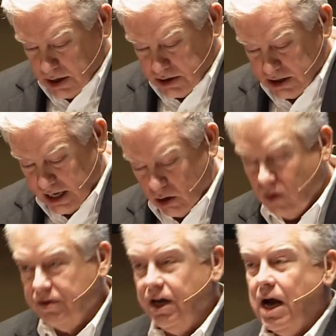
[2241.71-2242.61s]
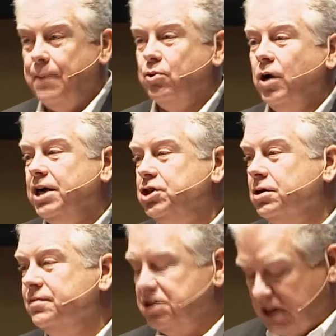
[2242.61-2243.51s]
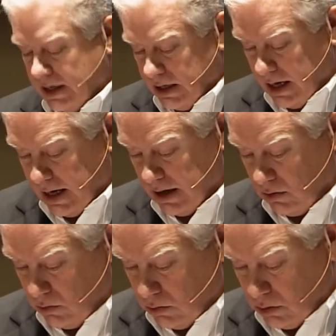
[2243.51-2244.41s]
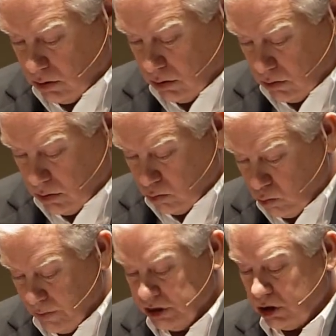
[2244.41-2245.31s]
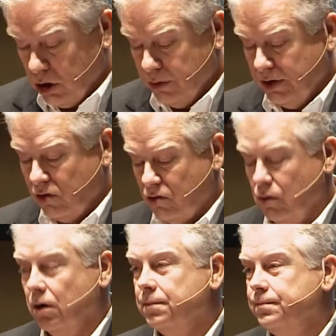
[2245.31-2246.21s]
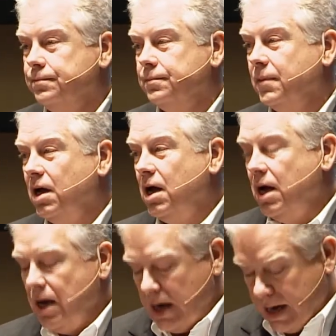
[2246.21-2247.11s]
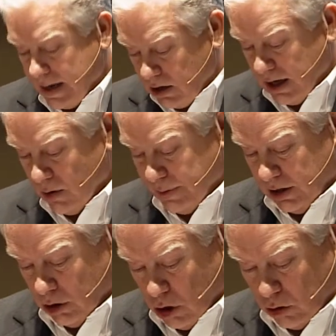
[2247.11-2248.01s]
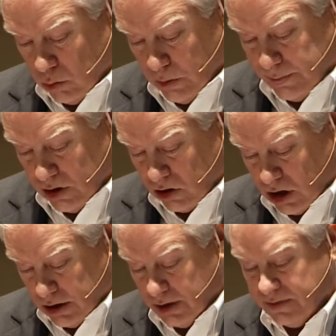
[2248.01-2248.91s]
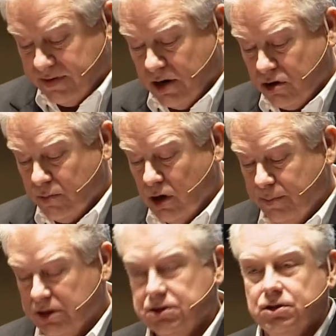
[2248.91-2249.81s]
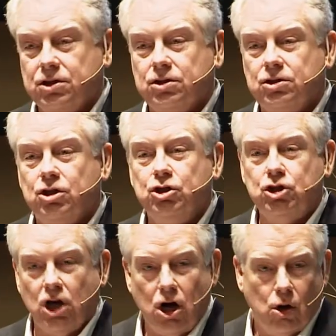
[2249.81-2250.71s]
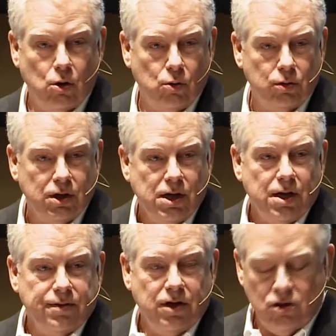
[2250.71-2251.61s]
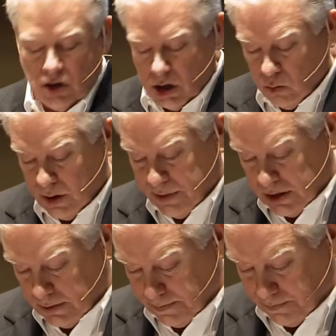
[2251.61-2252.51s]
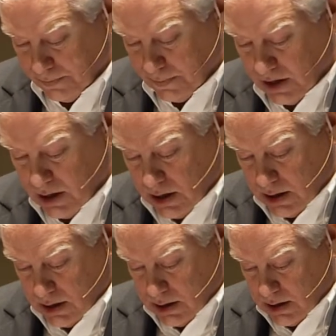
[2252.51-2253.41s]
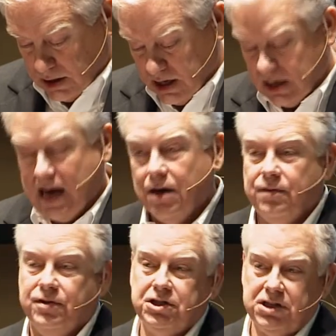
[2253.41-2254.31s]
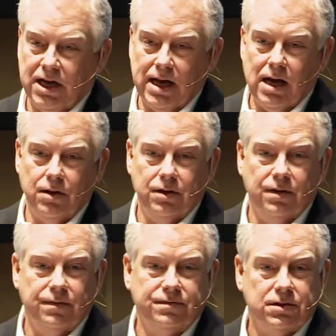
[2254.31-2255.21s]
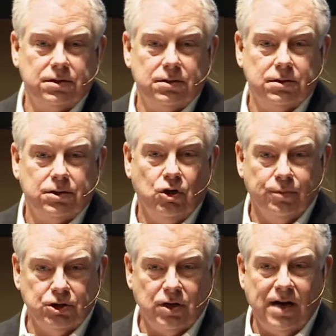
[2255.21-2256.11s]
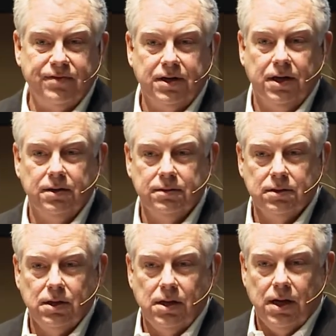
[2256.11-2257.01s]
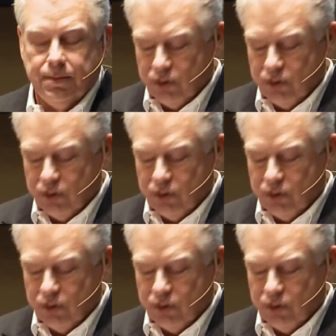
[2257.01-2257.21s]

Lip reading: to take over the operation of a second-hand women's clothing store and helping local women start other very small businesses so these young women get out of or stay out of human trafficking and